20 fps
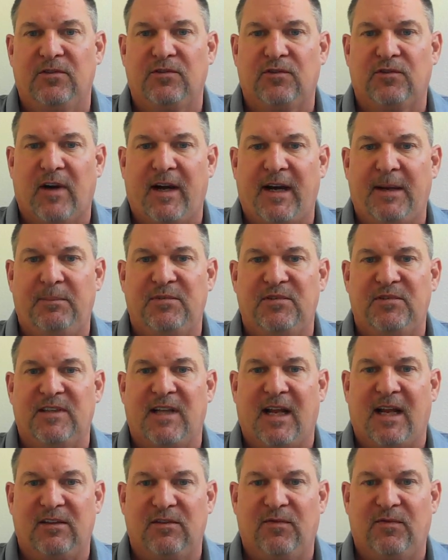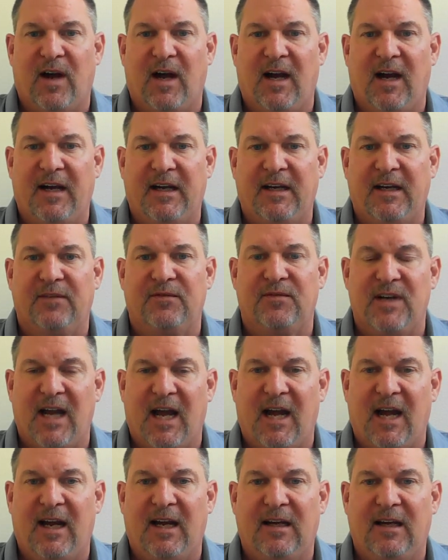drapes, that's fine. If
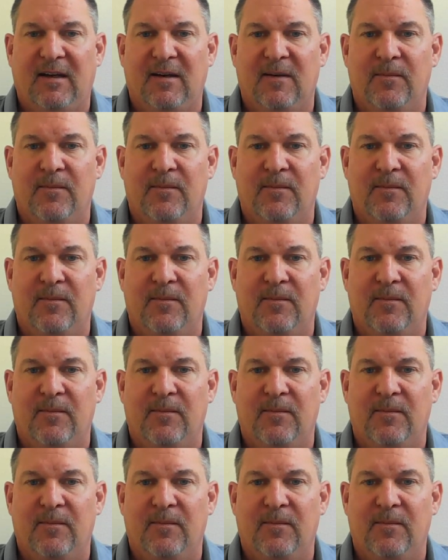not,